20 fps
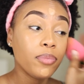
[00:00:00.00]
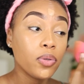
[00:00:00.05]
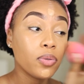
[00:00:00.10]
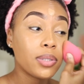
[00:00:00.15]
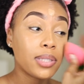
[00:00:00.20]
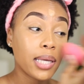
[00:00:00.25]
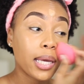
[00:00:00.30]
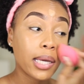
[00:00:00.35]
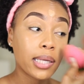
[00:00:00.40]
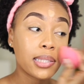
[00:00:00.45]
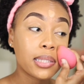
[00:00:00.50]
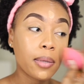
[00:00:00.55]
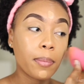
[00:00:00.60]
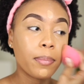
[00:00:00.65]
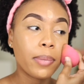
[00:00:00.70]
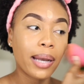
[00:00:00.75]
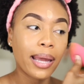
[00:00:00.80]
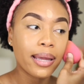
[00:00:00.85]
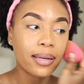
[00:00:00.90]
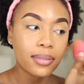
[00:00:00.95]
you take to
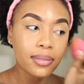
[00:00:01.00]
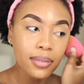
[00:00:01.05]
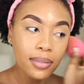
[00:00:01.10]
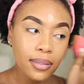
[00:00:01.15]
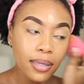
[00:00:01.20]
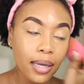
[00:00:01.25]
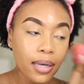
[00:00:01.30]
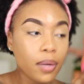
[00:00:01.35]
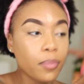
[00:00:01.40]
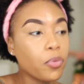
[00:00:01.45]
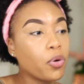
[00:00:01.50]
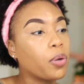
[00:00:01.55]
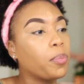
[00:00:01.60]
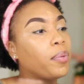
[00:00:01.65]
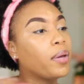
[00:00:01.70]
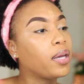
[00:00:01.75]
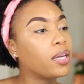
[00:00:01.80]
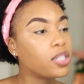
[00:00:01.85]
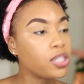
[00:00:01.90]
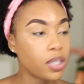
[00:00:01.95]
blend and the more
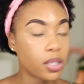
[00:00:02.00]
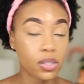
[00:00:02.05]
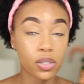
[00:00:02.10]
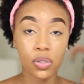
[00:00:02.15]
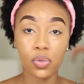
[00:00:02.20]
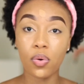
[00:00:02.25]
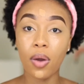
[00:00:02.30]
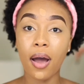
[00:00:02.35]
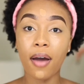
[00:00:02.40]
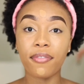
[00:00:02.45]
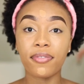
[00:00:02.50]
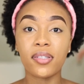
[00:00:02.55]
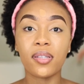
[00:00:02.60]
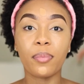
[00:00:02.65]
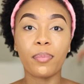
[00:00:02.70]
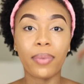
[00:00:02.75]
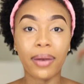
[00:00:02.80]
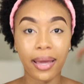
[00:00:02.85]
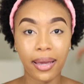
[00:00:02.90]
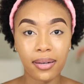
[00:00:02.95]
patience you have to
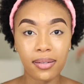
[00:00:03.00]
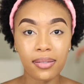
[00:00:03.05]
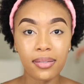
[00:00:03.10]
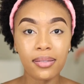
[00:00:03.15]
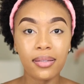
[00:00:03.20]
blend,